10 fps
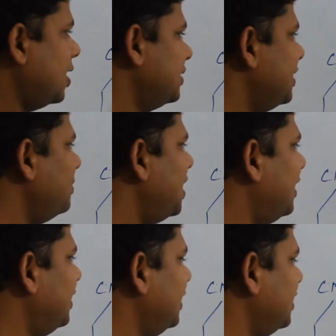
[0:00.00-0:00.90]

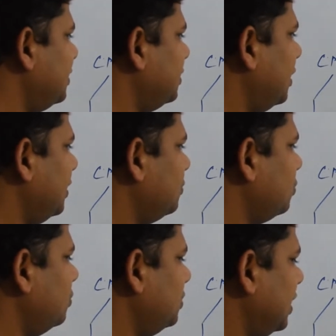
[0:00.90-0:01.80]
Similarly, this
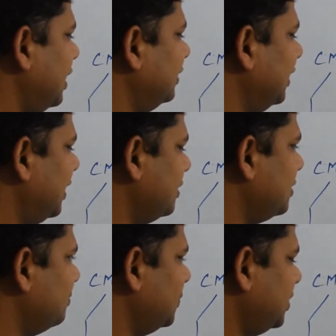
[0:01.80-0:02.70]
also there are
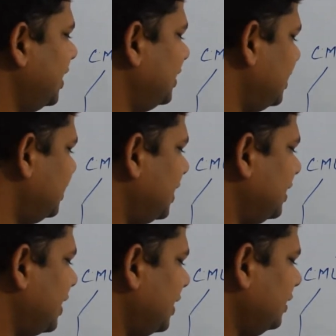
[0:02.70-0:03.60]
some stages,
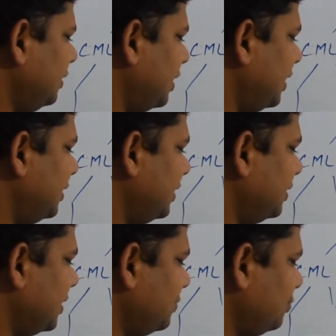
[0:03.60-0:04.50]
and then it
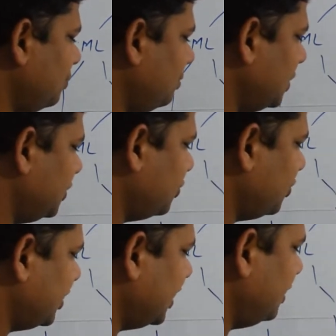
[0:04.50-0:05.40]
reaches to
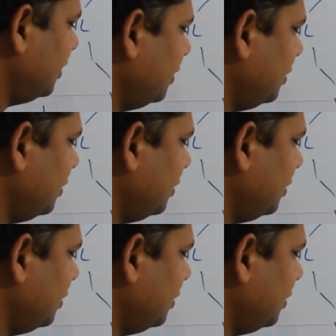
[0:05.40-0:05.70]
mature cell.